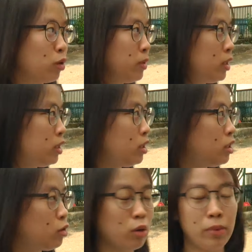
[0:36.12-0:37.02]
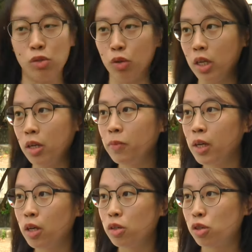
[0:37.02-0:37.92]
Y B Siu Ki.
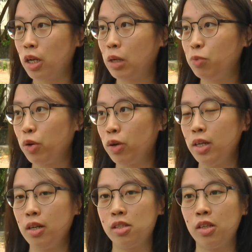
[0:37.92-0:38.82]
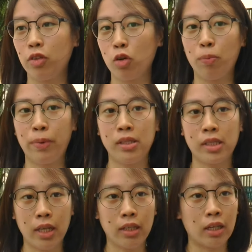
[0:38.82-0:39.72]
So that time we already received the complaint
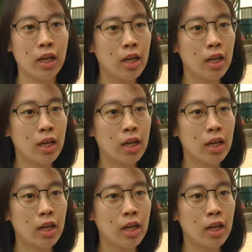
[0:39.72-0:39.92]
saying that